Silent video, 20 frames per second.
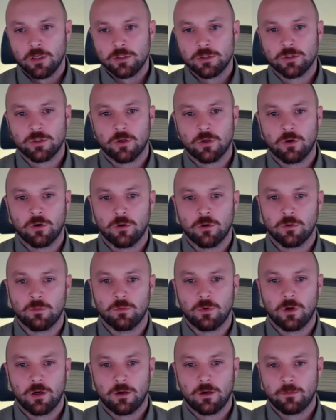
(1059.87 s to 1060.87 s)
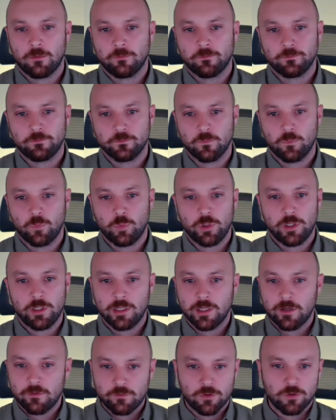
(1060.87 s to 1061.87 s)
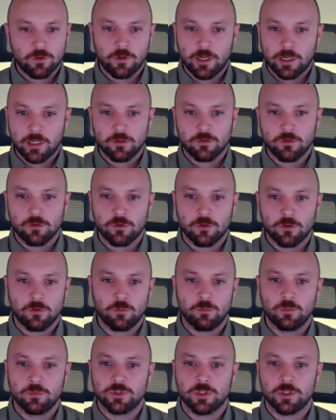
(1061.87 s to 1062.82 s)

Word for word: So um, we lived together.